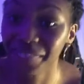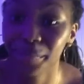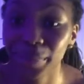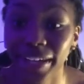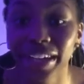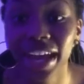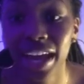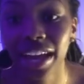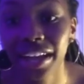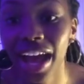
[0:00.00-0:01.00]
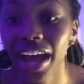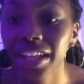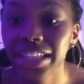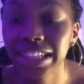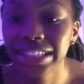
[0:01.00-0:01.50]
but now
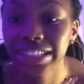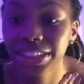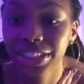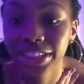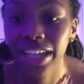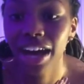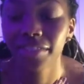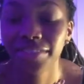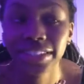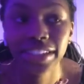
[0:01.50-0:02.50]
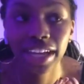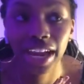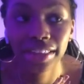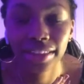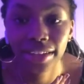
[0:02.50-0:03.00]
this is just outfits that I
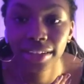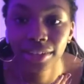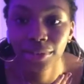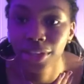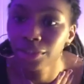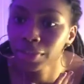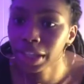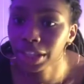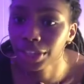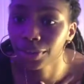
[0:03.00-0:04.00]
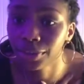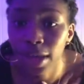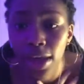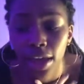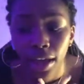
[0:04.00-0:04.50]
think would look really cute.
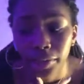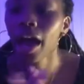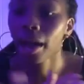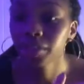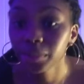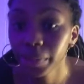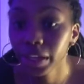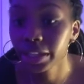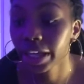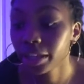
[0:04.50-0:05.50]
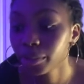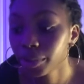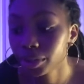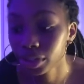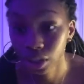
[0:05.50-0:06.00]
I'm just putting together most
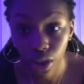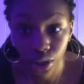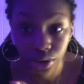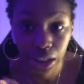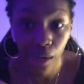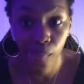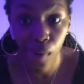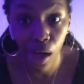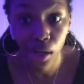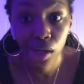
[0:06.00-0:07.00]
of the clothes that I bought,